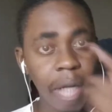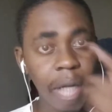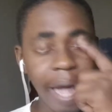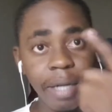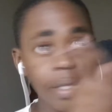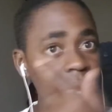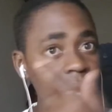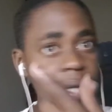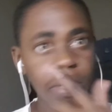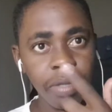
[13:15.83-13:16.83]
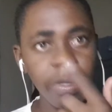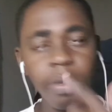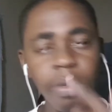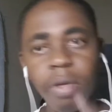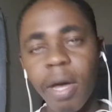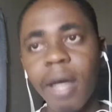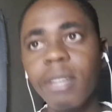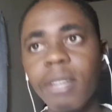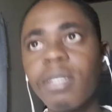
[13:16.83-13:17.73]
eye contact. You communicate with your eyes.